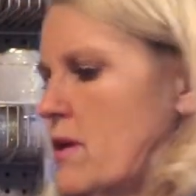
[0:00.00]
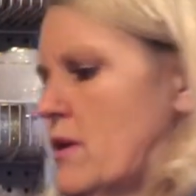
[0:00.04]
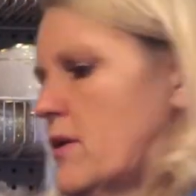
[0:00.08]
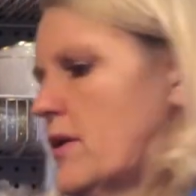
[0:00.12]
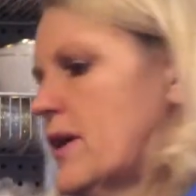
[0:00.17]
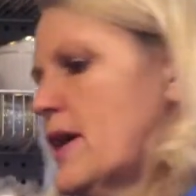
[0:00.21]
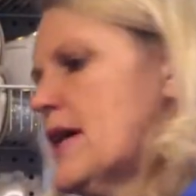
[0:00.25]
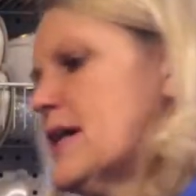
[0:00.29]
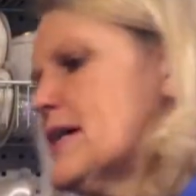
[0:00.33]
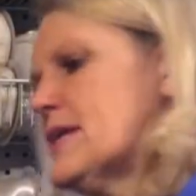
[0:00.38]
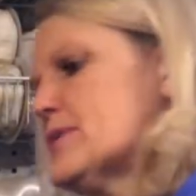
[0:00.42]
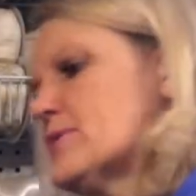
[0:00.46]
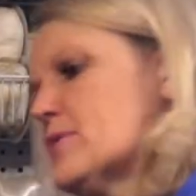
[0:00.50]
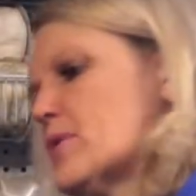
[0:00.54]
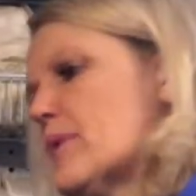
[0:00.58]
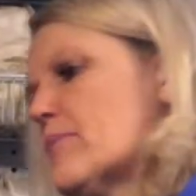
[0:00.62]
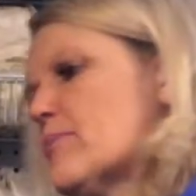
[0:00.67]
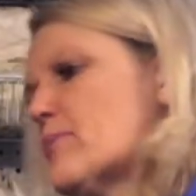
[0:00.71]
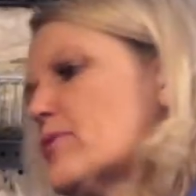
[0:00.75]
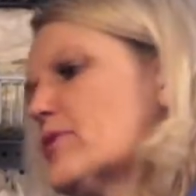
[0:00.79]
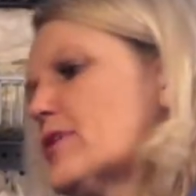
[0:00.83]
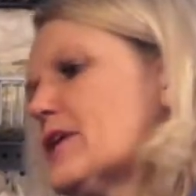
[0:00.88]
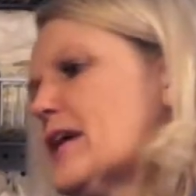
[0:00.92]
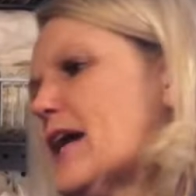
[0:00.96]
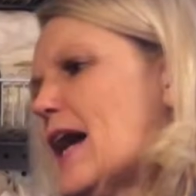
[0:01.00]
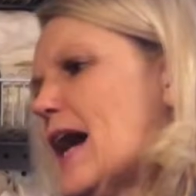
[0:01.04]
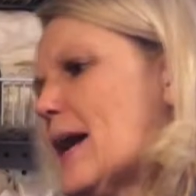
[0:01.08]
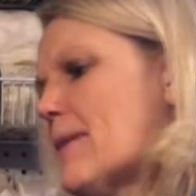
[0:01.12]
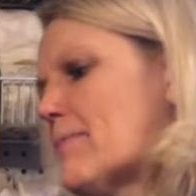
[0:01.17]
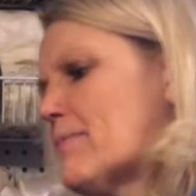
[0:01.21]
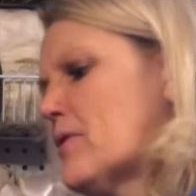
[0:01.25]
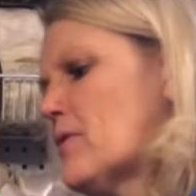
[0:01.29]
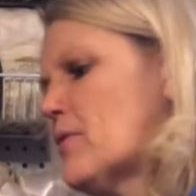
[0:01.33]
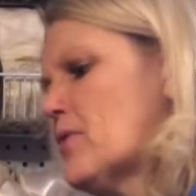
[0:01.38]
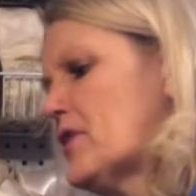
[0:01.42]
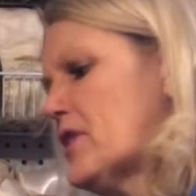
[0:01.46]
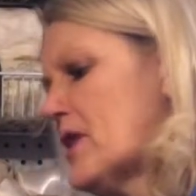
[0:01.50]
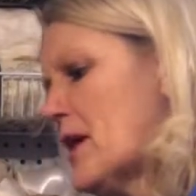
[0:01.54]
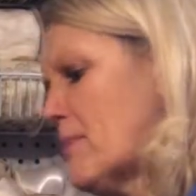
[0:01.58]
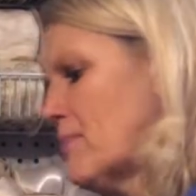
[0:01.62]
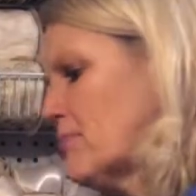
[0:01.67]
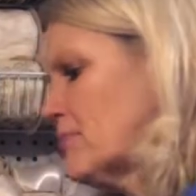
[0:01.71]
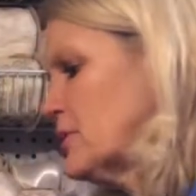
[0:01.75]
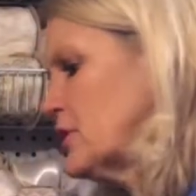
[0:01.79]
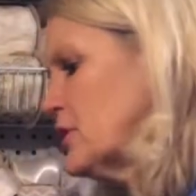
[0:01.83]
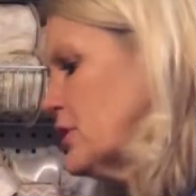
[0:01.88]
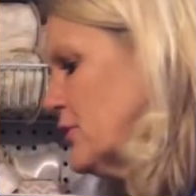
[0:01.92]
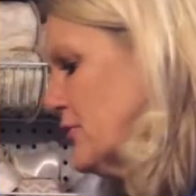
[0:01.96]
Okay, so I'm pretty happy with that
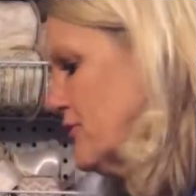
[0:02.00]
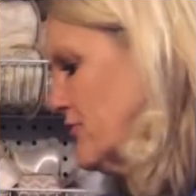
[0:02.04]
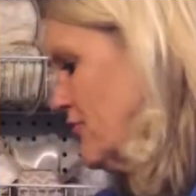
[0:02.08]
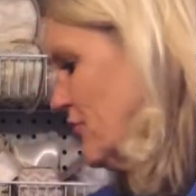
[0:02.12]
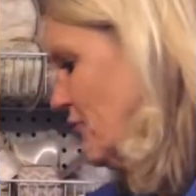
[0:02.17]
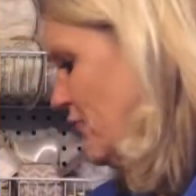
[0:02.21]
blue for